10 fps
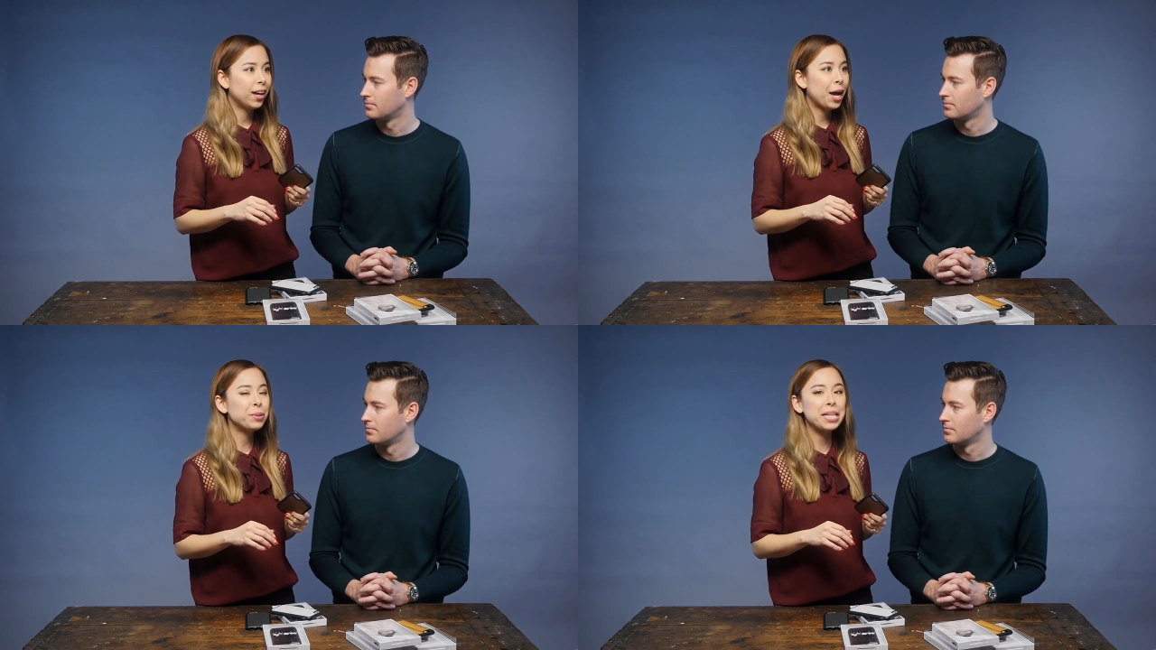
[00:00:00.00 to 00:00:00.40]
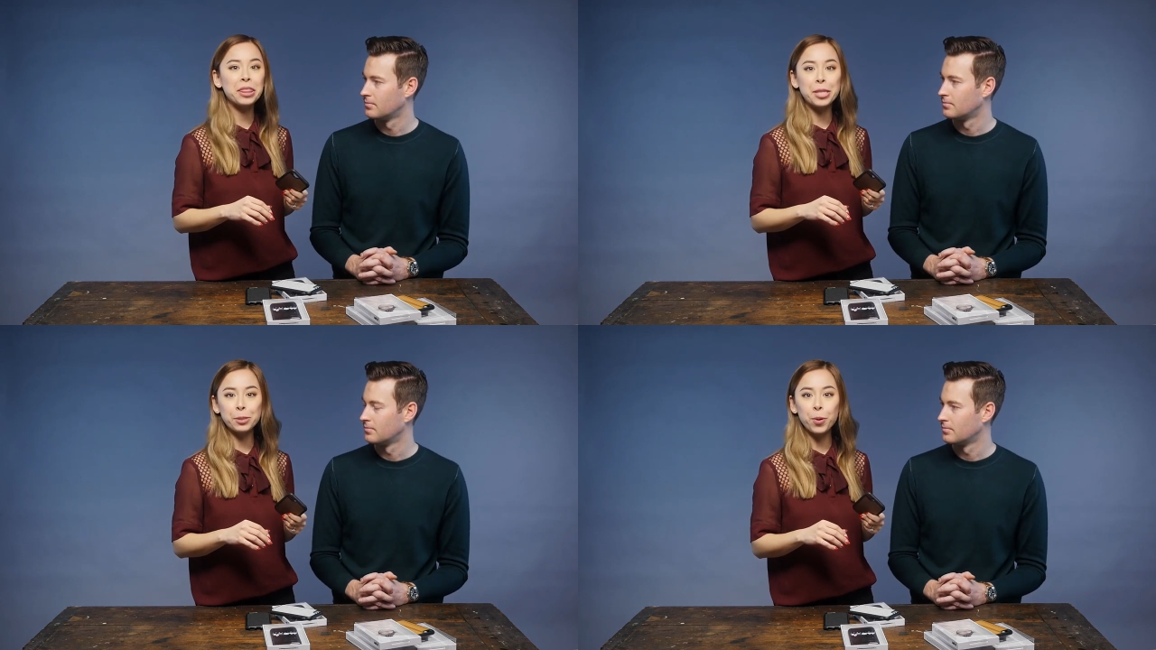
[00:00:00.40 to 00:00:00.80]
Speaker 1: i would say
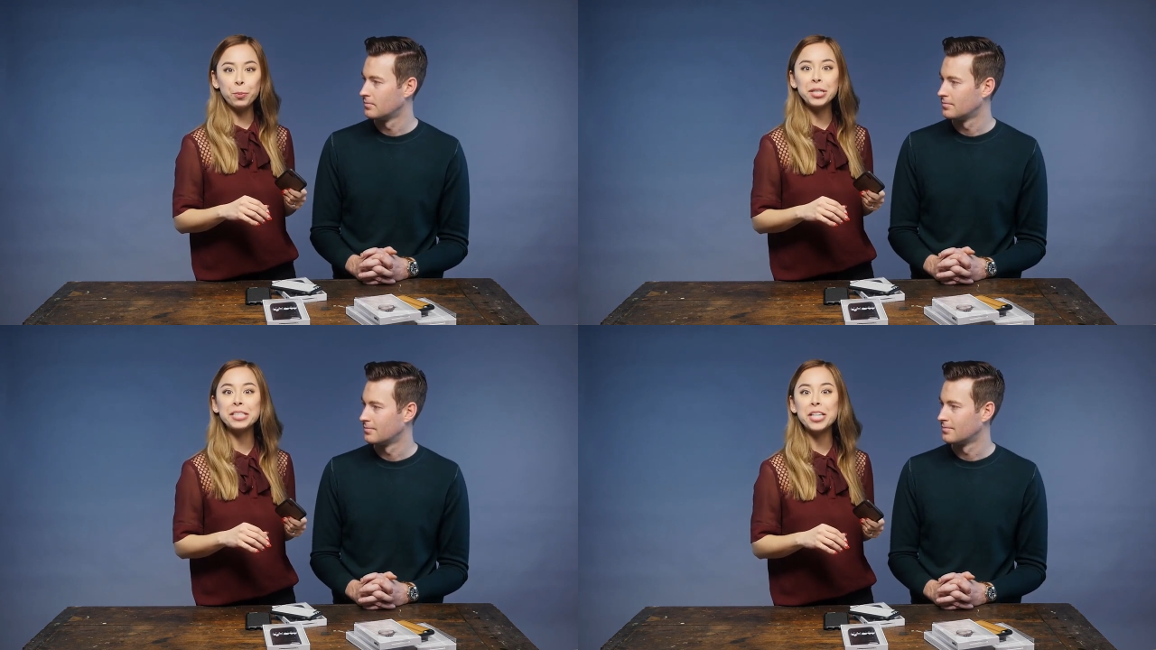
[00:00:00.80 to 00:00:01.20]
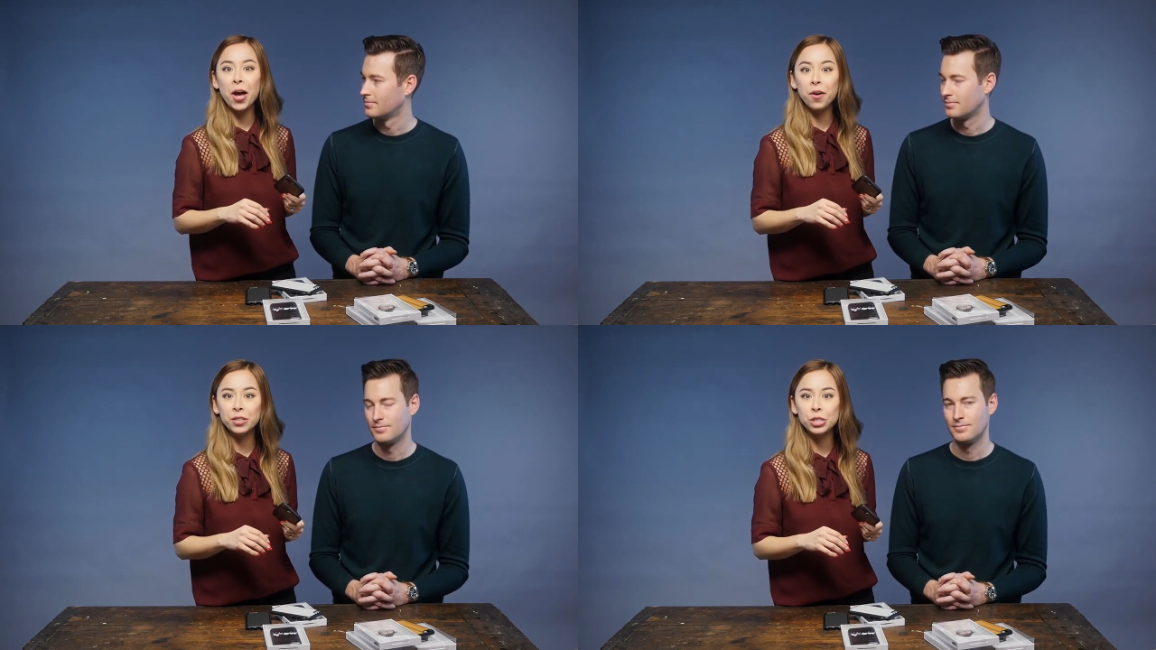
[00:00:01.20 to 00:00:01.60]
at this point pretty
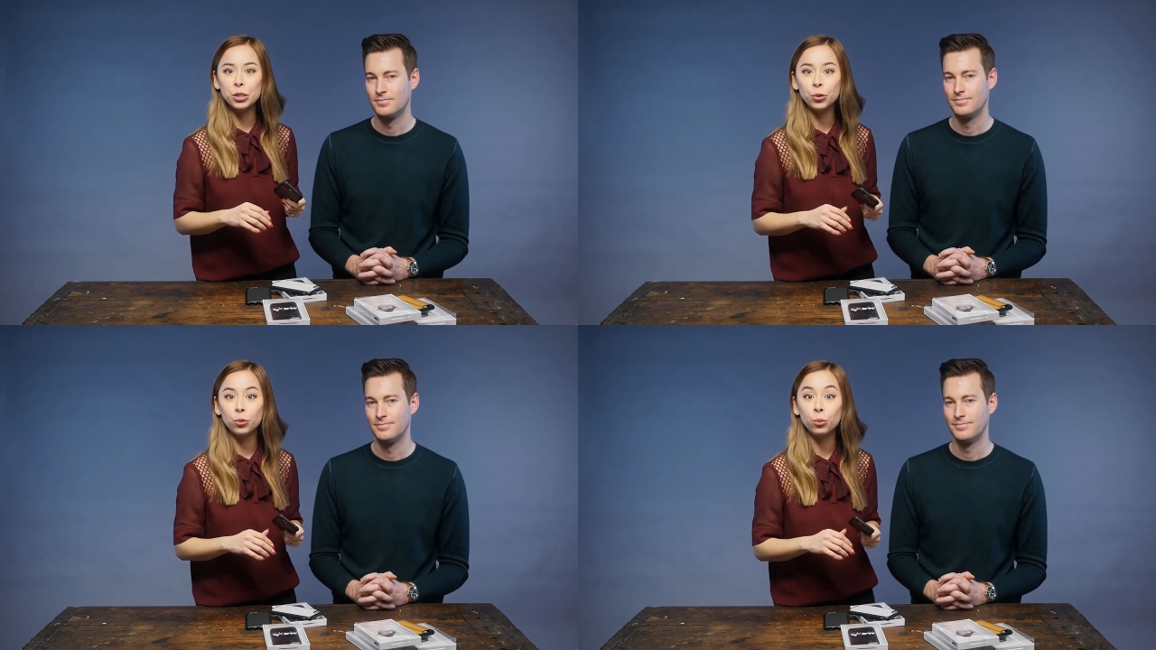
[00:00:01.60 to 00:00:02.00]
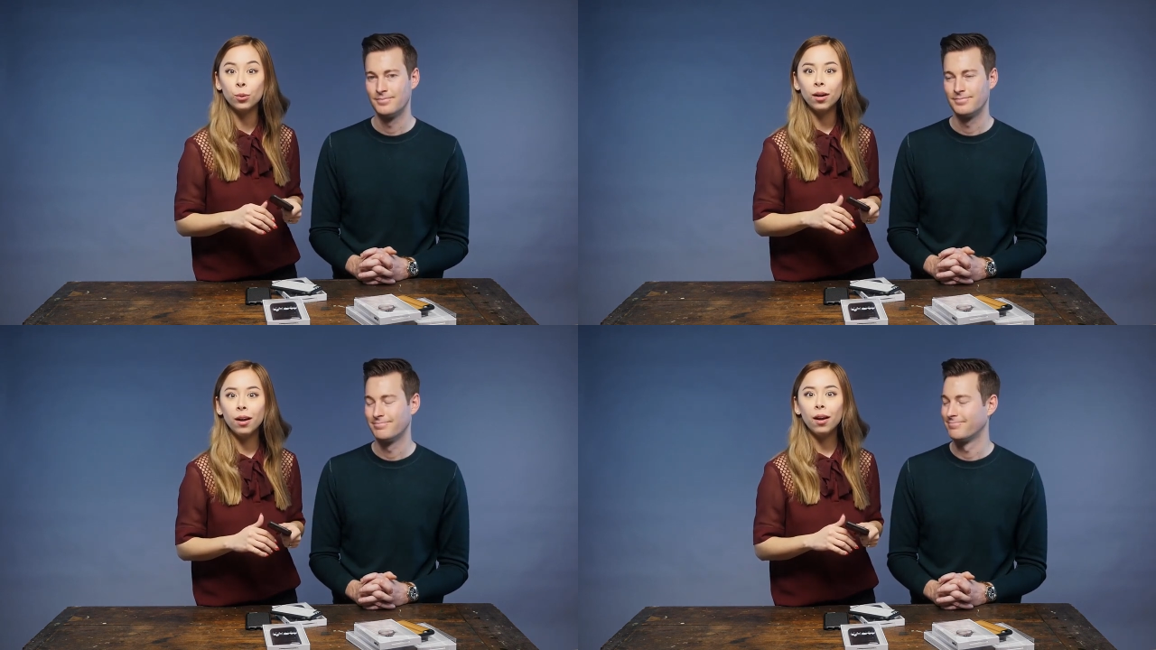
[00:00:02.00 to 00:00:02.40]
tough to
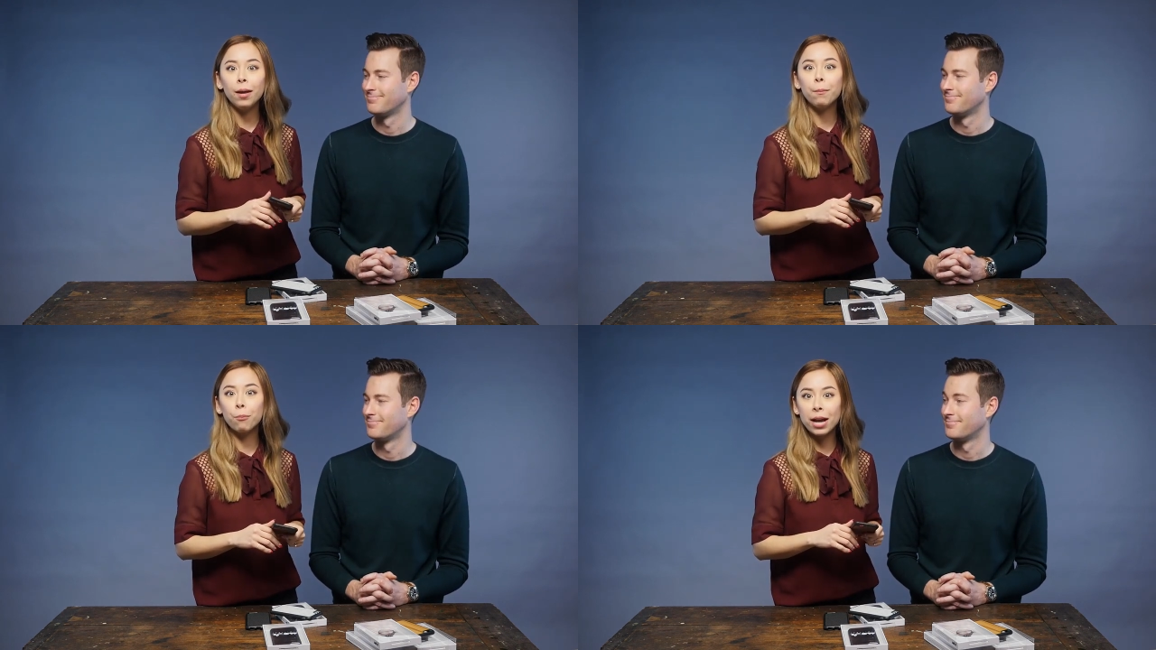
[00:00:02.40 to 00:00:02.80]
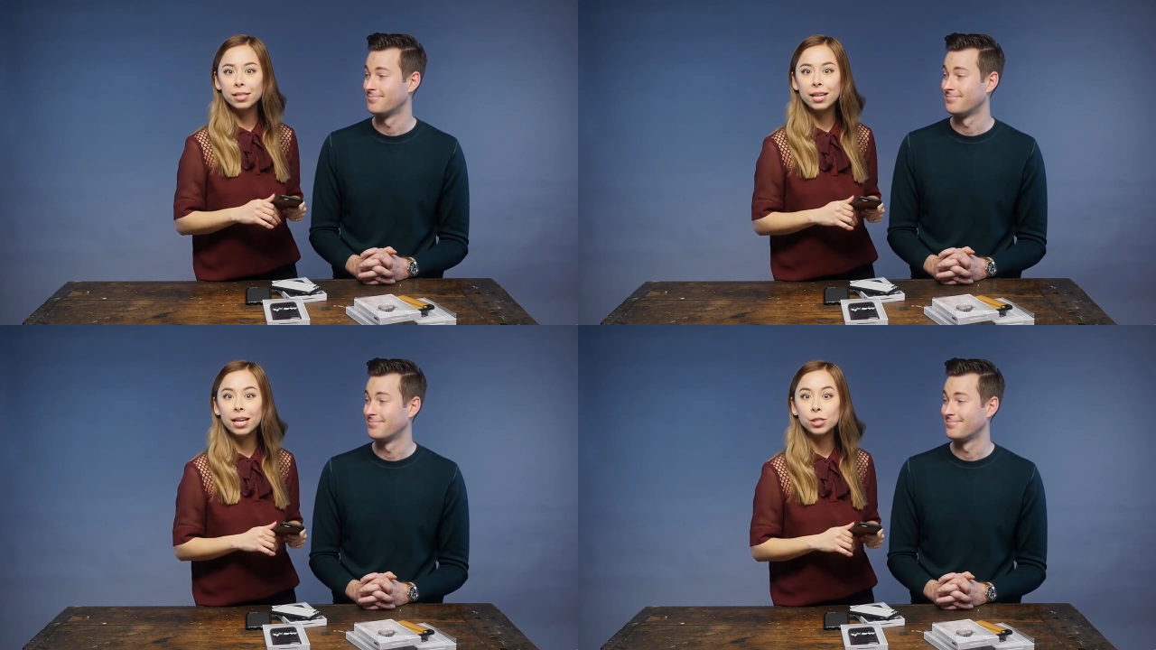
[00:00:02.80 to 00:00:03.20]

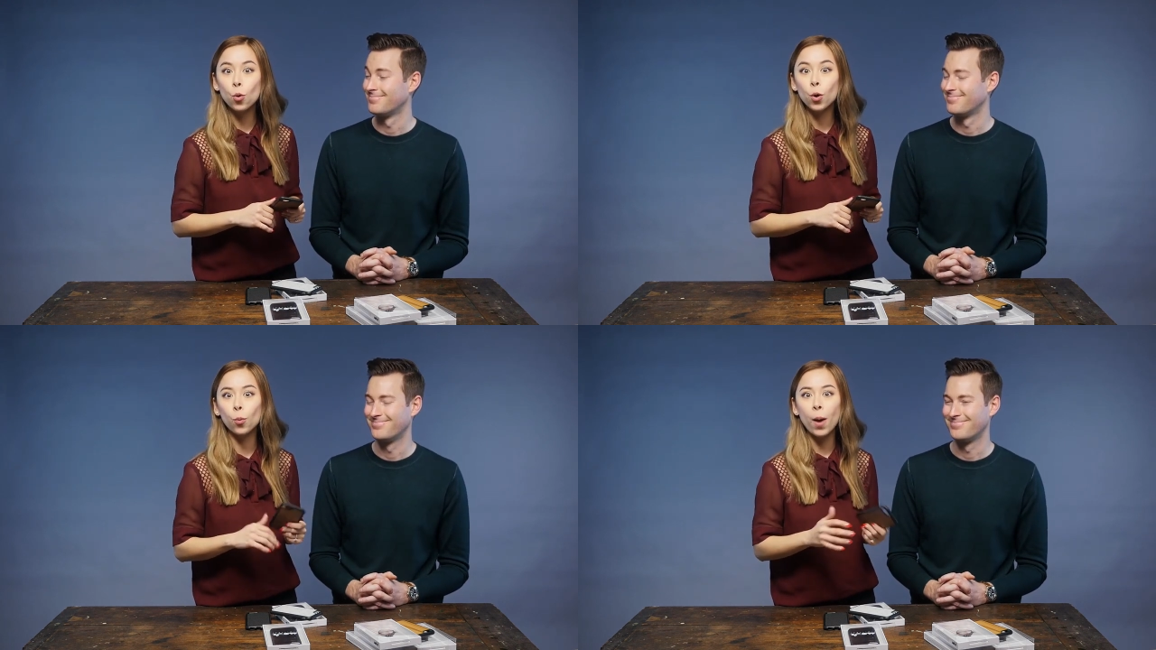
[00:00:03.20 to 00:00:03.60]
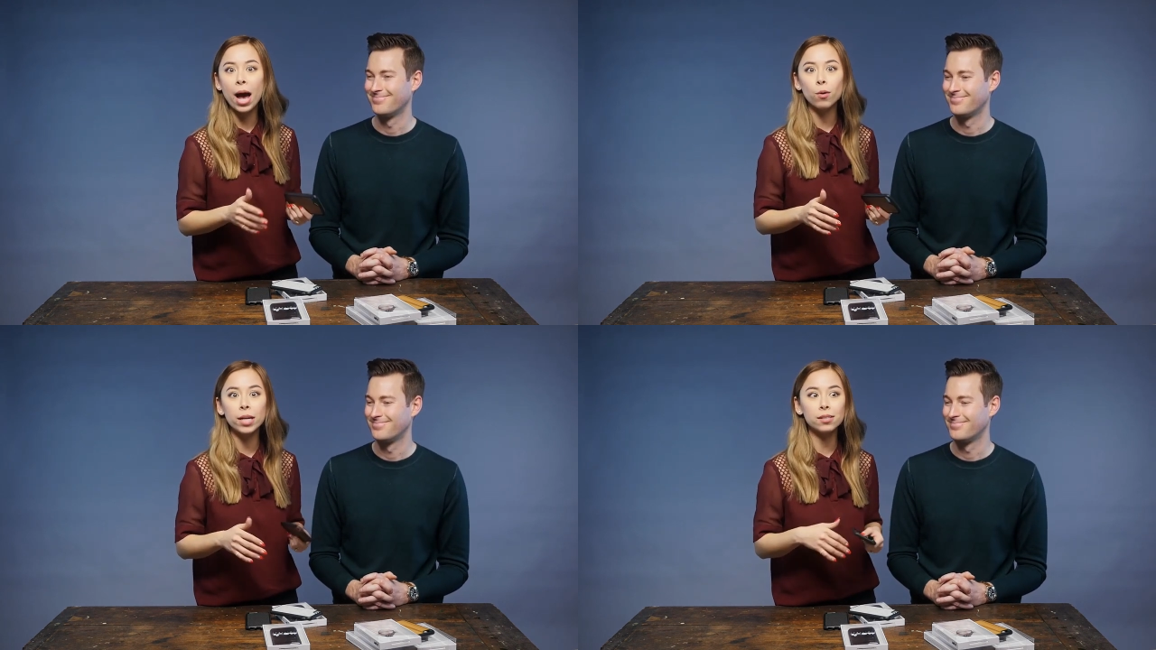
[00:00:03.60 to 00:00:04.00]
impress us or
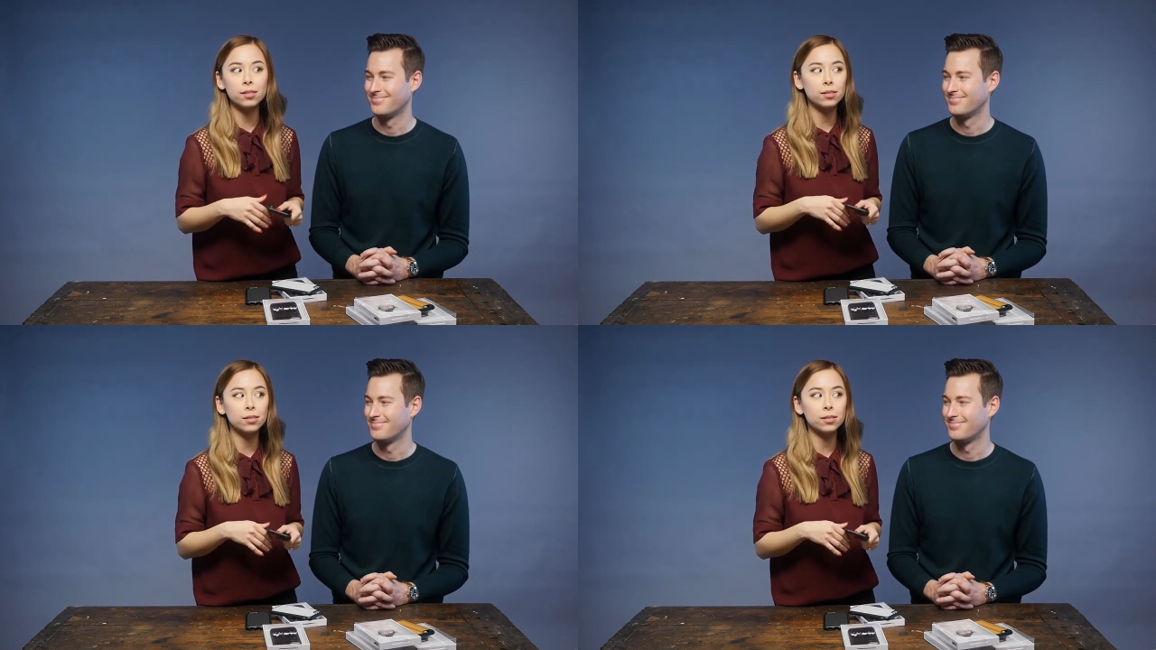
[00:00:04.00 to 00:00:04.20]
wow us